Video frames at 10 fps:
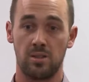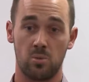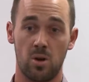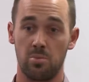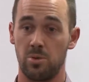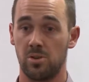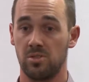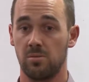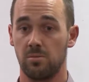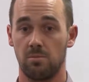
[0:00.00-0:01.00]
it to one
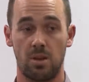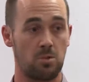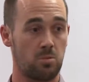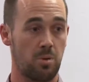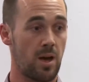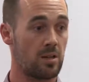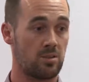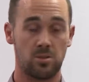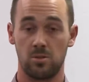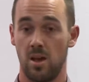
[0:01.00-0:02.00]
person, they could pay it
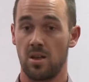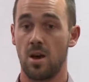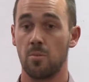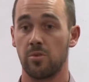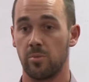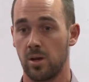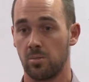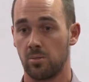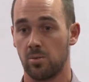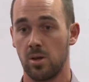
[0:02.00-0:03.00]
to a number of
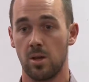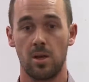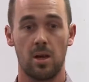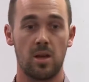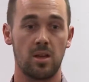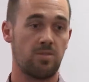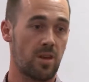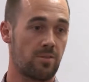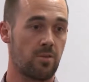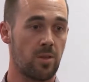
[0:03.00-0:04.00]
people if
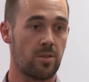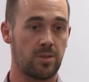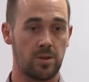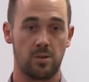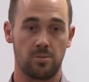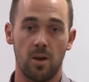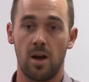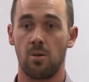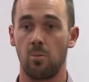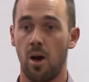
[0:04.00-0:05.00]
they find that there
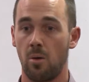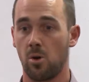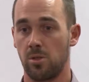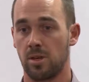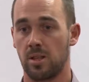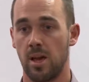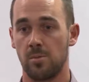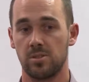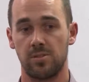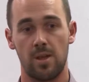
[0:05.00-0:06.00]
are worthy
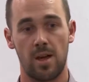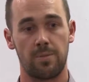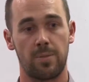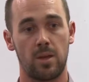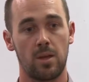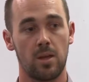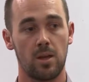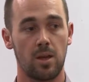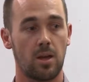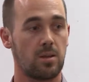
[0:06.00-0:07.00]
claimants for that.
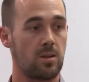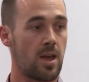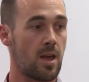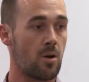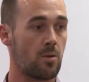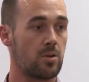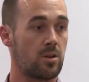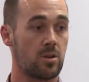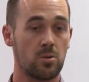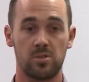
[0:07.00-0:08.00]
Now,
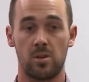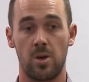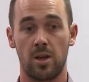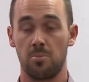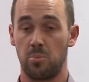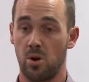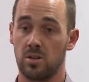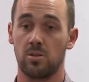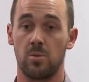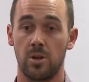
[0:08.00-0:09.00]
you can also make a
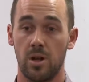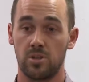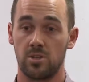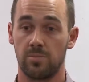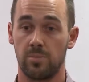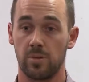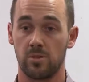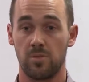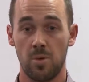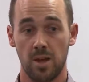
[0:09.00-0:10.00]
binding nomination.
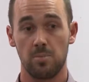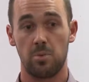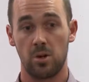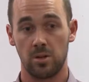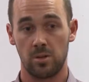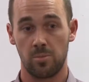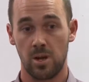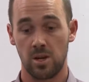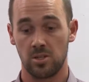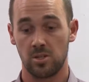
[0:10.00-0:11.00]
So if you make a binding
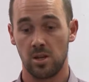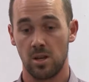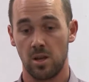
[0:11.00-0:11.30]
nomination,